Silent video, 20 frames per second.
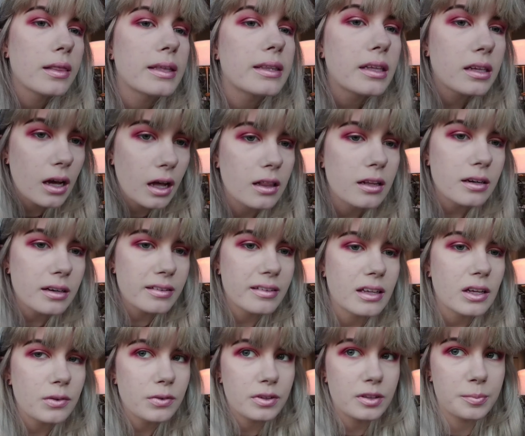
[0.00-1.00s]
Like, the color
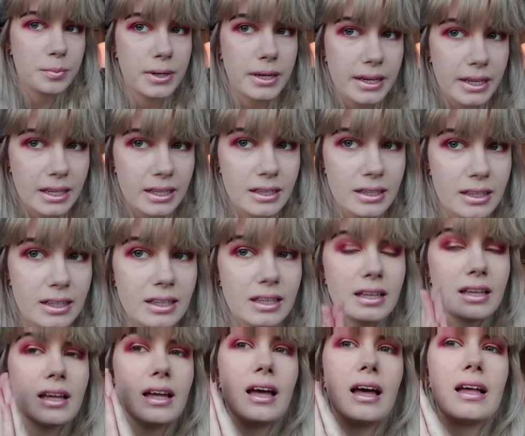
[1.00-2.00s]
itself is pretty.
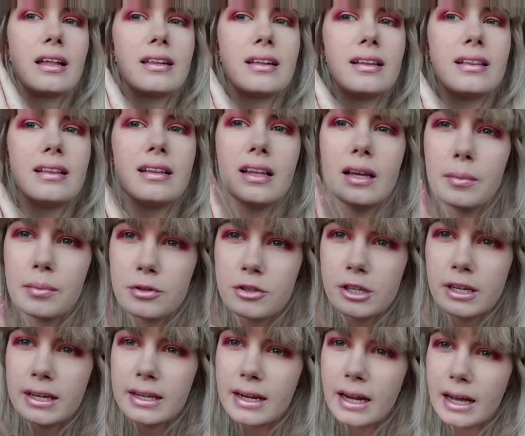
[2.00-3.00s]
As a lip
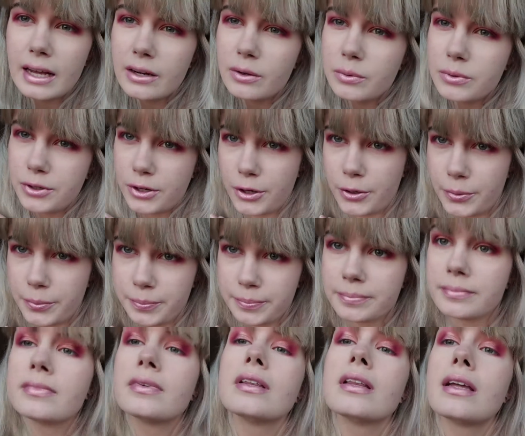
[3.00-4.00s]
shade, I don't know.
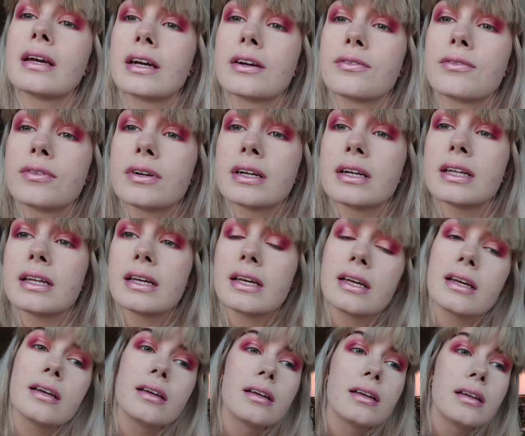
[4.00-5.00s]
Like, I
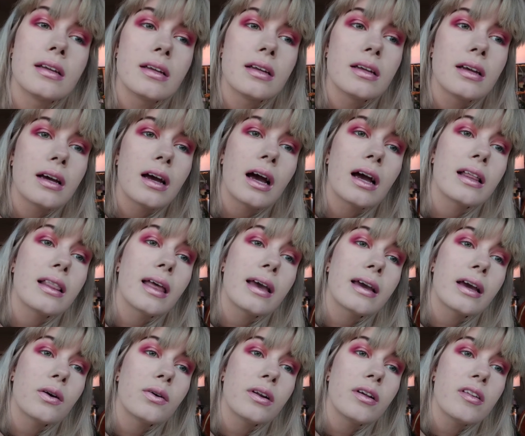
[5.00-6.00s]

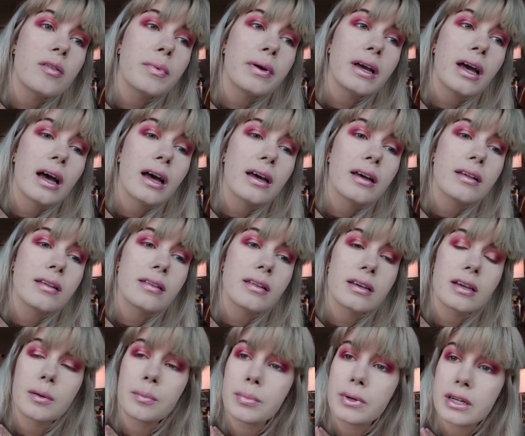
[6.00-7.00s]
like how it is in my eyes,
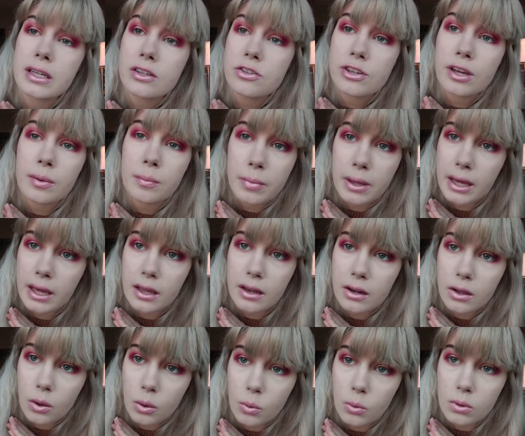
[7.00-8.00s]
like a pretty
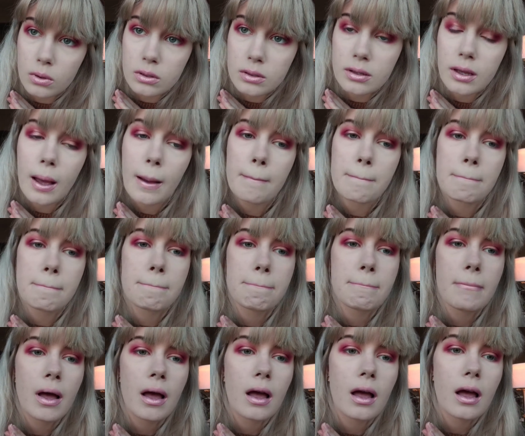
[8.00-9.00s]
champagne gold.
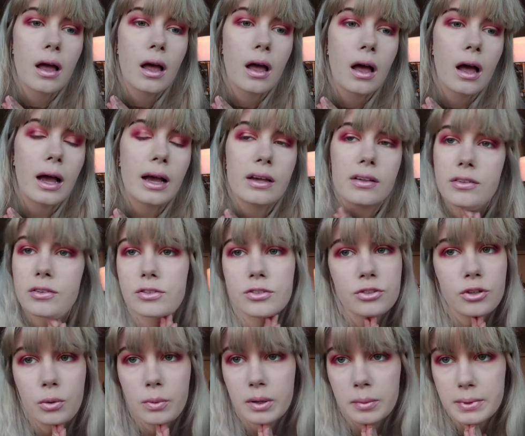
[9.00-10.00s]
I also
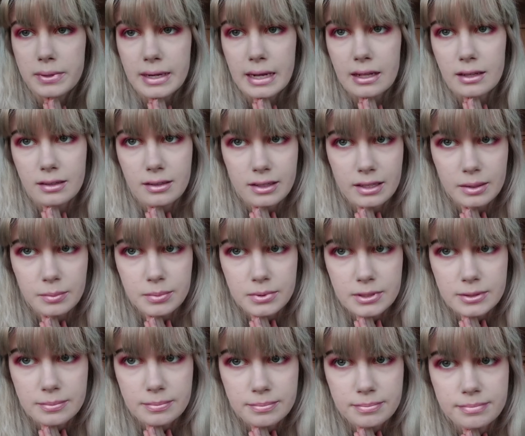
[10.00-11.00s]
just don't wear metallic
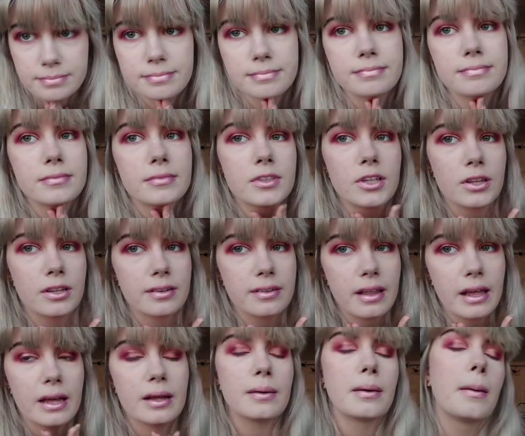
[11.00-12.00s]
lips, so there's
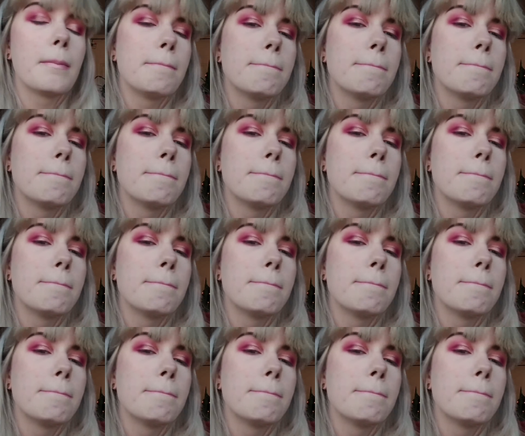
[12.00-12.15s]
that.